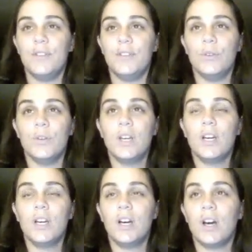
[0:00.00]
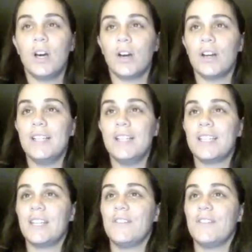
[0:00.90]
you are
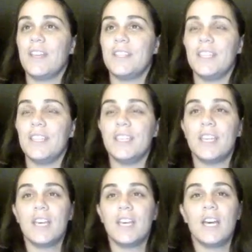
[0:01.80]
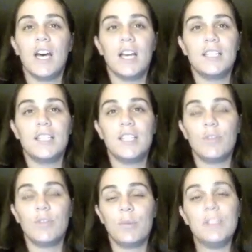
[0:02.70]
indicative that the
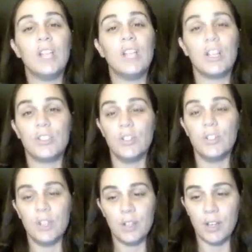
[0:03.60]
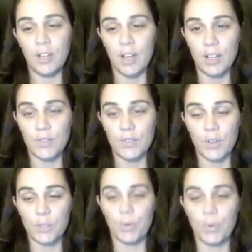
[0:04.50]
teeth will be lost soon as
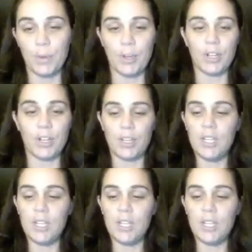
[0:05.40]
far as primary